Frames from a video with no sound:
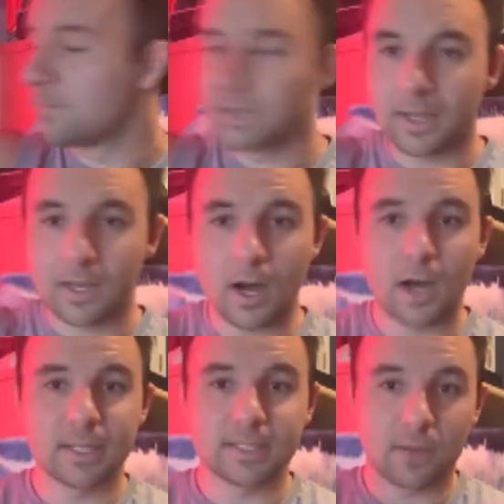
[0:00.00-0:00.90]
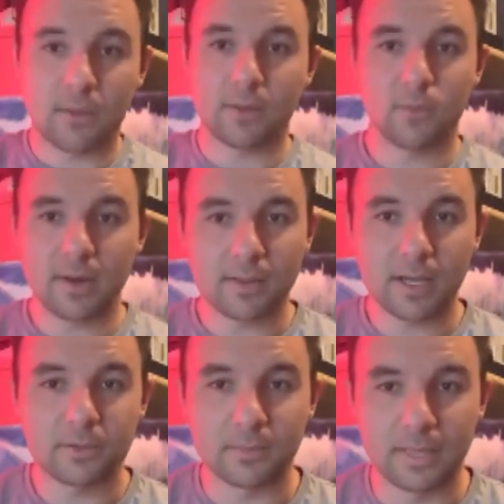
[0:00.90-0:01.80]
Like, honest, I'd rather do anything
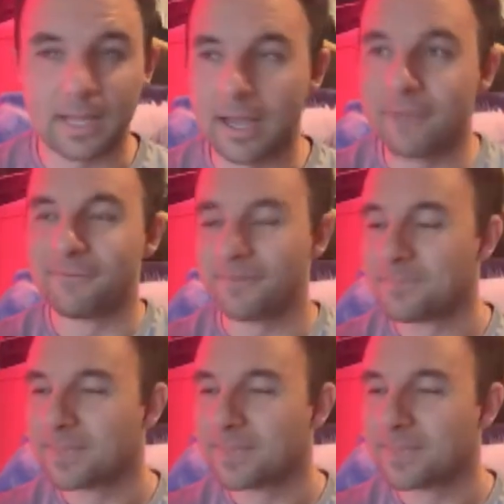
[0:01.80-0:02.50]
else in my life.